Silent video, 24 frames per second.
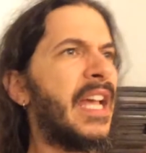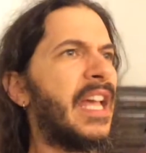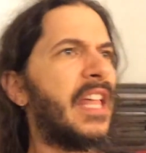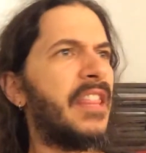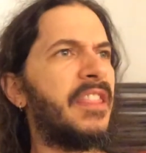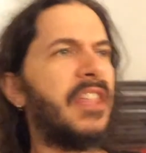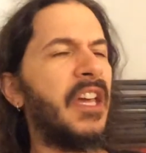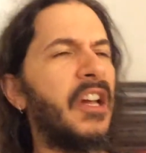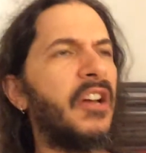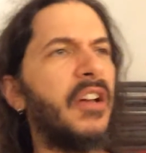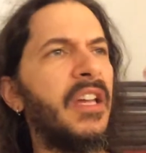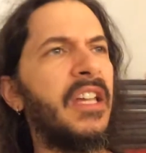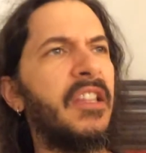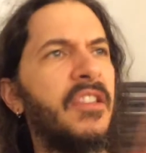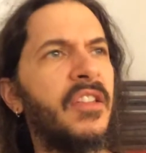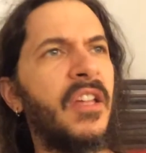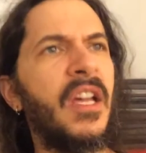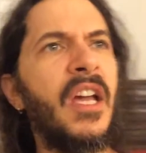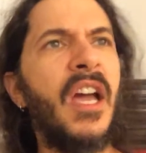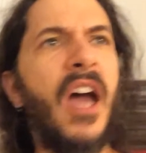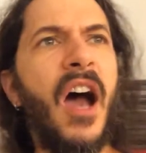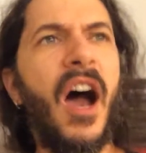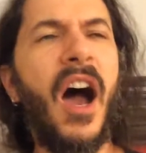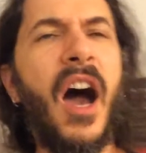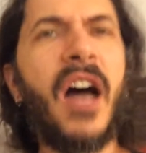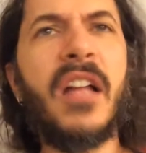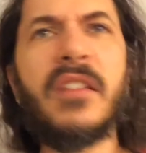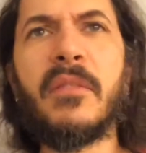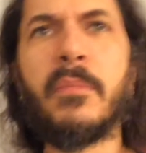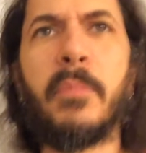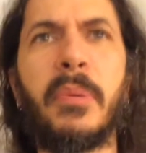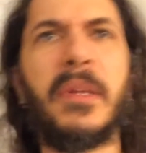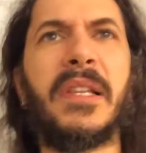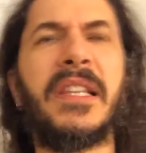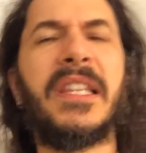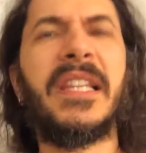There is
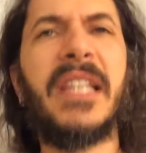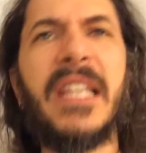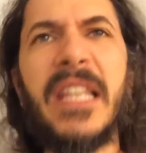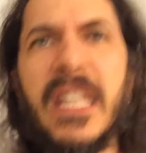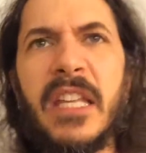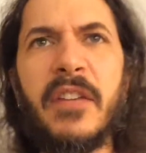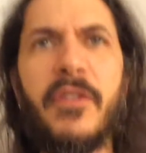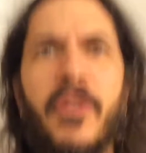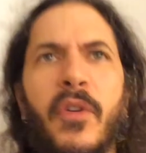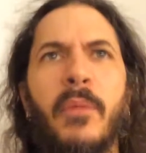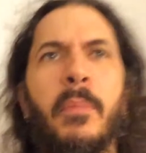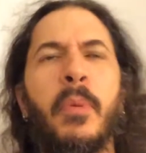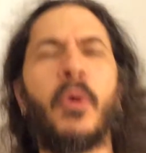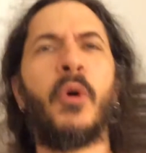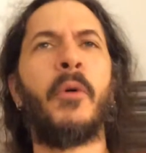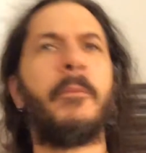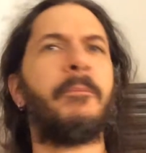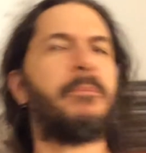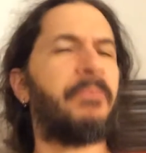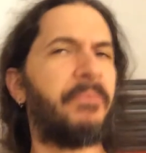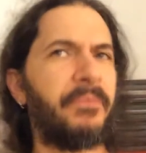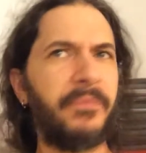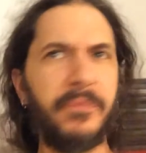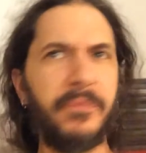unbelievable